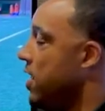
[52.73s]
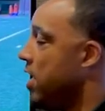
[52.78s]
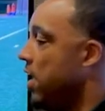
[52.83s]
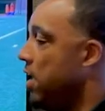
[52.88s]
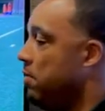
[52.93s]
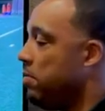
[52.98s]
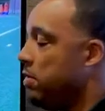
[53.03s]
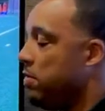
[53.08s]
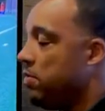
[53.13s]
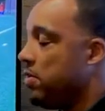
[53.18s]

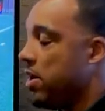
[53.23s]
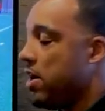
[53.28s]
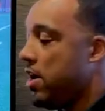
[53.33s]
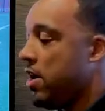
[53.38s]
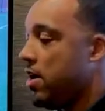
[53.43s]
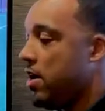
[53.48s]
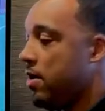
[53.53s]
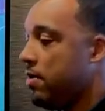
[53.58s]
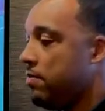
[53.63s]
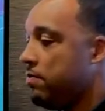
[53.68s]

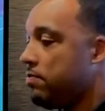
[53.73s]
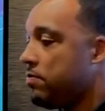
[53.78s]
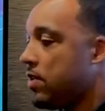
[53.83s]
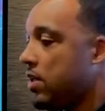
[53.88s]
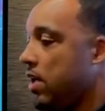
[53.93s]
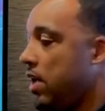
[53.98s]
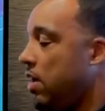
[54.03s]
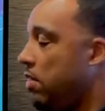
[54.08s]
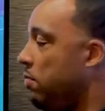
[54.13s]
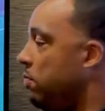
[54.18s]

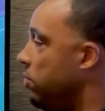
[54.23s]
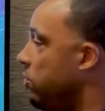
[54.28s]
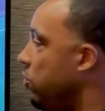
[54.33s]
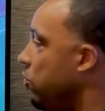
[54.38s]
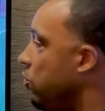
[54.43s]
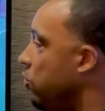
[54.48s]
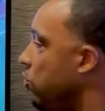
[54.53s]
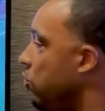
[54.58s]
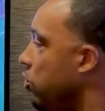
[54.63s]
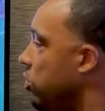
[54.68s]

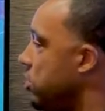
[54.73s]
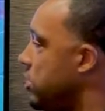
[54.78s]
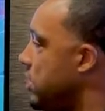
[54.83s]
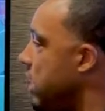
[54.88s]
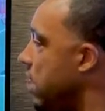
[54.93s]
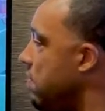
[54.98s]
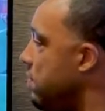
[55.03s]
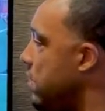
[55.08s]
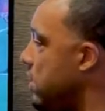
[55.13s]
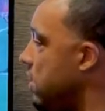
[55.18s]
And we're
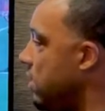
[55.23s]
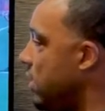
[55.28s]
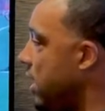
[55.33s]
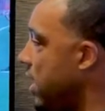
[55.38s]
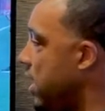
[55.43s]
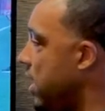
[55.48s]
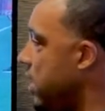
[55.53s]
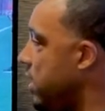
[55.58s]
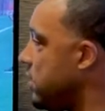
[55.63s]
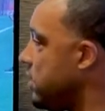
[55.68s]
saving their
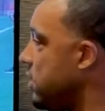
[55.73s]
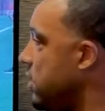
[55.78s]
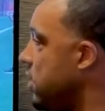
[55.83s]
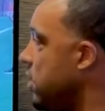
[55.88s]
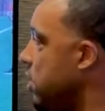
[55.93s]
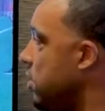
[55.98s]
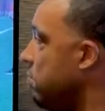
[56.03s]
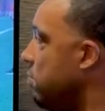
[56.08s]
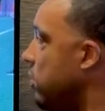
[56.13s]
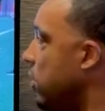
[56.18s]
legs,
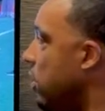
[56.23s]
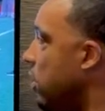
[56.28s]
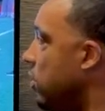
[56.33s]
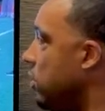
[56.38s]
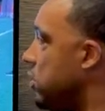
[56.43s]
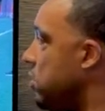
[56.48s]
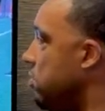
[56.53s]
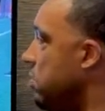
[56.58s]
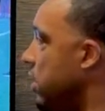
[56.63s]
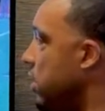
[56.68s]
but
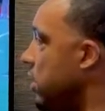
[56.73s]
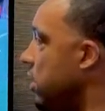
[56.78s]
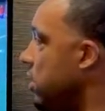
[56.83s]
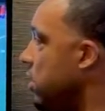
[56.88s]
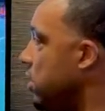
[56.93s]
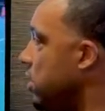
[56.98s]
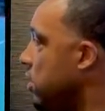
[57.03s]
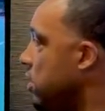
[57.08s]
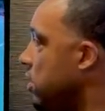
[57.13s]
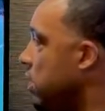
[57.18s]

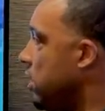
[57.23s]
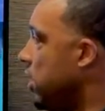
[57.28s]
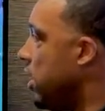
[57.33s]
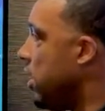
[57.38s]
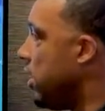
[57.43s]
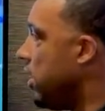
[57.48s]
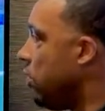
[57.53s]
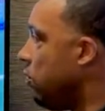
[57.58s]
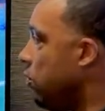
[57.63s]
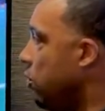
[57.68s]
ultimately
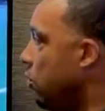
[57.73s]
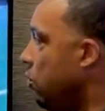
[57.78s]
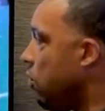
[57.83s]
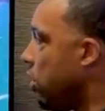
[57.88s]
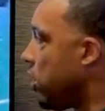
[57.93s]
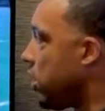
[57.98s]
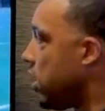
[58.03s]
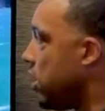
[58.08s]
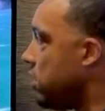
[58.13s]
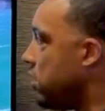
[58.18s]
we're
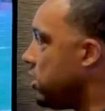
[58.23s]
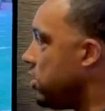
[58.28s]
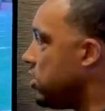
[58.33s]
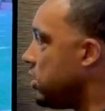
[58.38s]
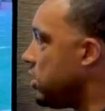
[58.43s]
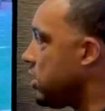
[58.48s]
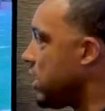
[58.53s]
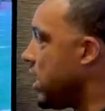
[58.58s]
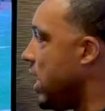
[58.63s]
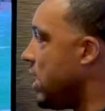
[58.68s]
working
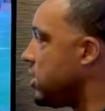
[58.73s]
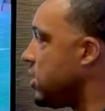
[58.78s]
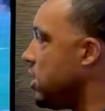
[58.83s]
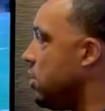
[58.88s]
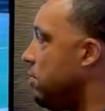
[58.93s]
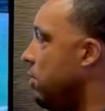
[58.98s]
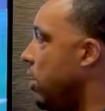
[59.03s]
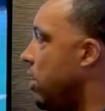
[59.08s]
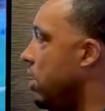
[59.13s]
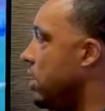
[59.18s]
just catching
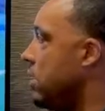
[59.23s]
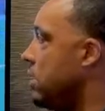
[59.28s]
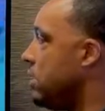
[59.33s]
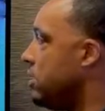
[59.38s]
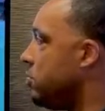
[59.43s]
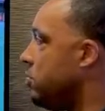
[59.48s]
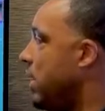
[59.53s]
the ball in these